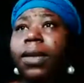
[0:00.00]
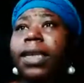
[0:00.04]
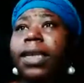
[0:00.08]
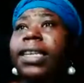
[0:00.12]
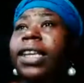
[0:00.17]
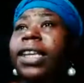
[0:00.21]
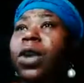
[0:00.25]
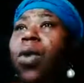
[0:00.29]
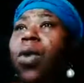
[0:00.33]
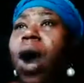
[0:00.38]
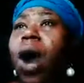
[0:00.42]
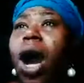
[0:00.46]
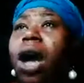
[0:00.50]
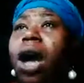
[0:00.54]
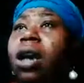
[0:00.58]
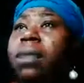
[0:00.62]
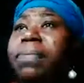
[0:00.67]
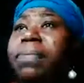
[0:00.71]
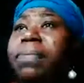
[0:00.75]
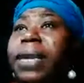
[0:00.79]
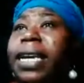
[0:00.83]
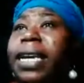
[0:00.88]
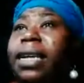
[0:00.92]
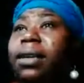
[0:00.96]
You heard
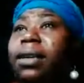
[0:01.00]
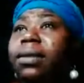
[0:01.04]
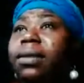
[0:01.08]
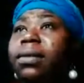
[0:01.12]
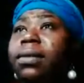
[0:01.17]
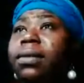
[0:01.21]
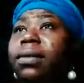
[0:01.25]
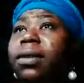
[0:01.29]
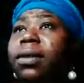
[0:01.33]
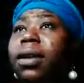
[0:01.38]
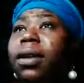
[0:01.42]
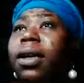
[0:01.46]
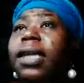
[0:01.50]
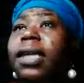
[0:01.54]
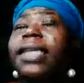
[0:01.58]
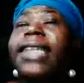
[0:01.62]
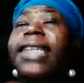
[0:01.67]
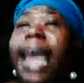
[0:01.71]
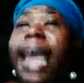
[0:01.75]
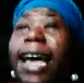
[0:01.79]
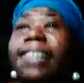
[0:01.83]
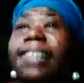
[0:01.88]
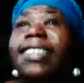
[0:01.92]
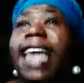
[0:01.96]
me?
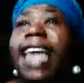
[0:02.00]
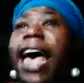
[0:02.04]
Yes,